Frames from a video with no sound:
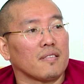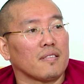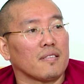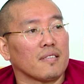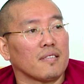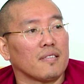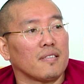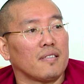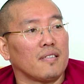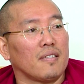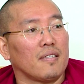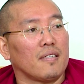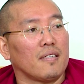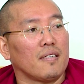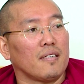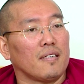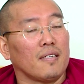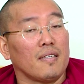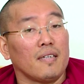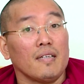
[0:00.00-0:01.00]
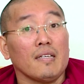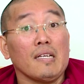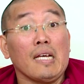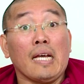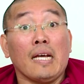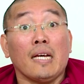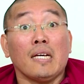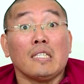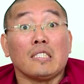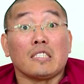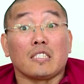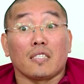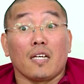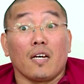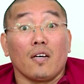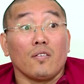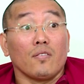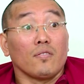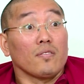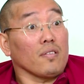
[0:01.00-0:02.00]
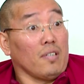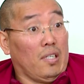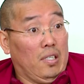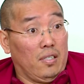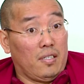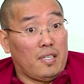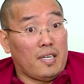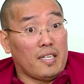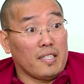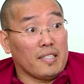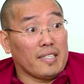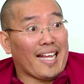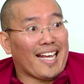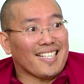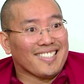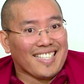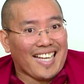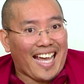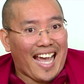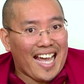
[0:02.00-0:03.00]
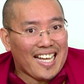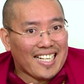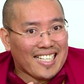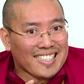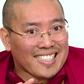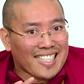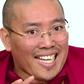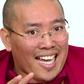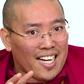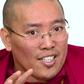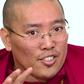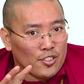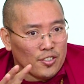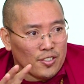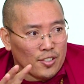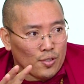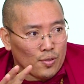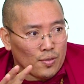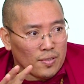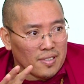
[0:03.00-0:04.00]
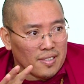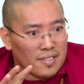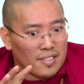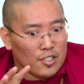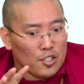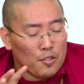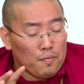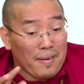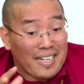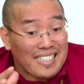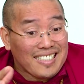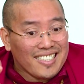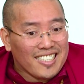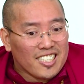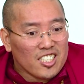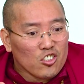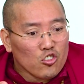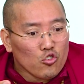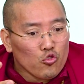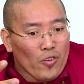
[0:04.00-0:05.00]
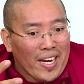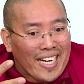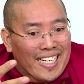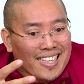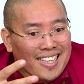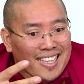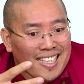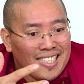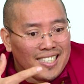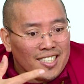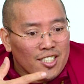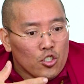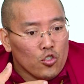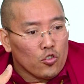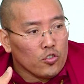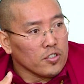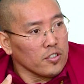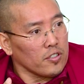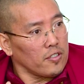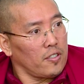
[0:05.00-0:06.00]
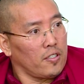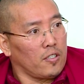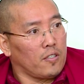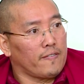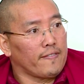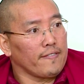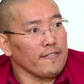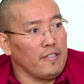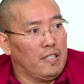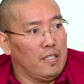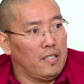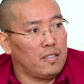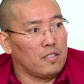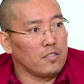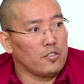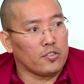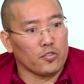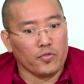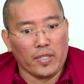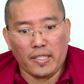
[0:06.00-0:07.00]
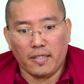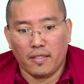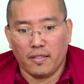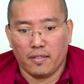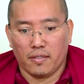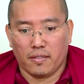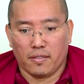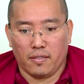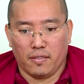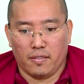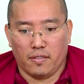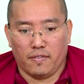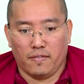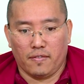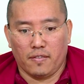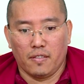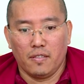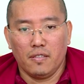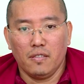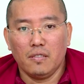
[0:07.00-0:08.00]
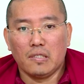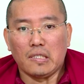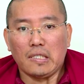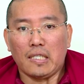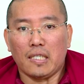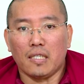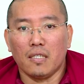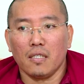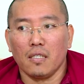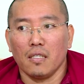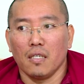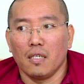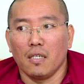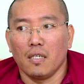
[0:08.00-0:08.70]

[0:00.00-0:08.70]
You know? So uh, that's that's how you deal with it. You basically strengthen yourself. You strengthen yourself. You know.